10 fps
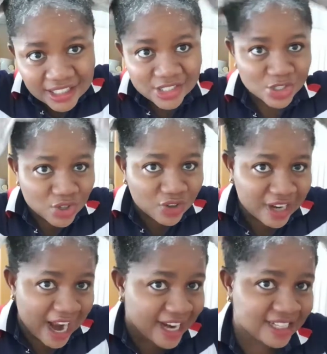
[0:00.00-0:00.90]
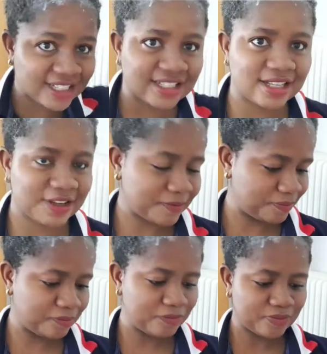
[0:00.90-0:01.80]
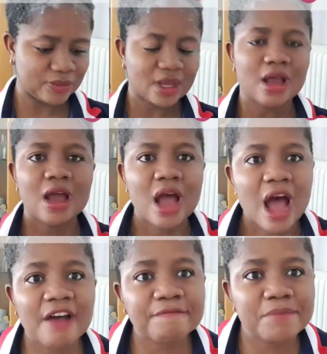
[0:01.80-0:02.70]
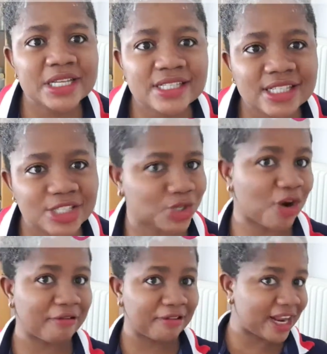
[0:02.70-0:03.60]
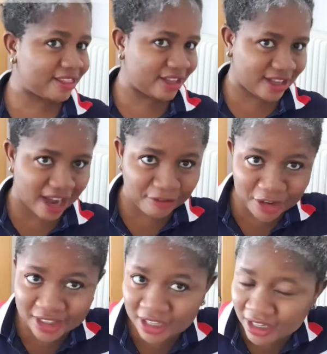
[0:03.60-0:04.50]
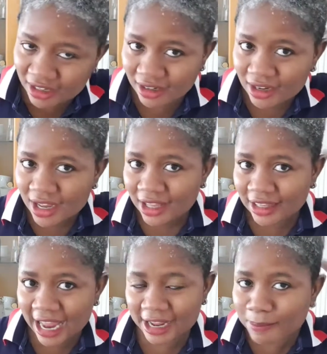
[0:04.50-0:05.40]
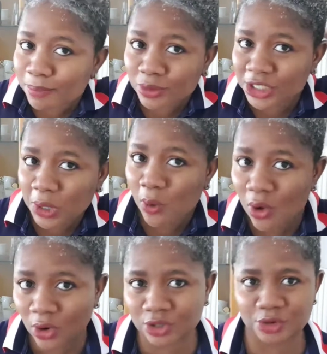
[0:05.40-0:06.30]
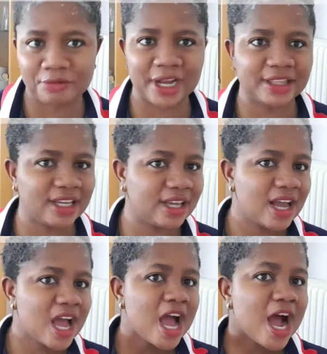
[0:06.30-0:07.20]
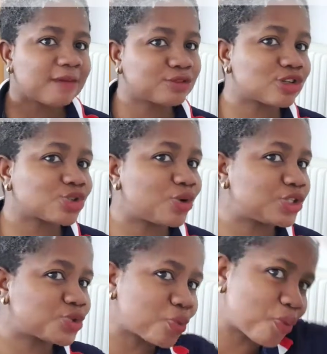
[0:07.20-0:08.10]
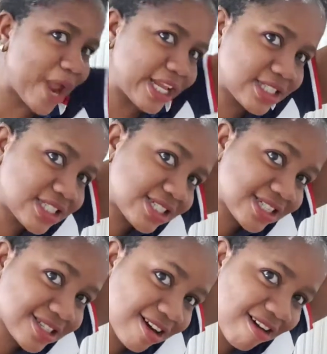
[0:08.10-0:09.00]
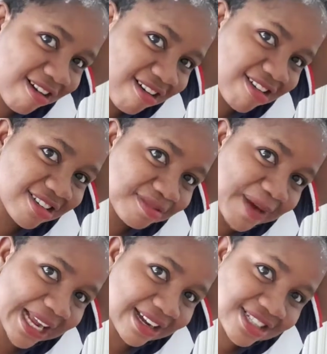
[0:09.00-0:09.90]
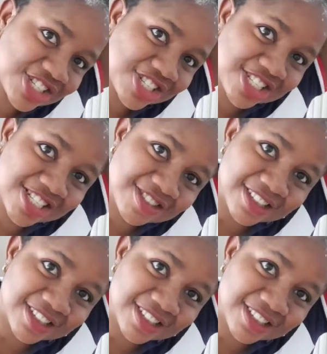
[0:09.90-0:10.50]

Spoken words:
So guys, I've mixed it already. I've already like put the color already. I'm just going to wait. Oh my gosh.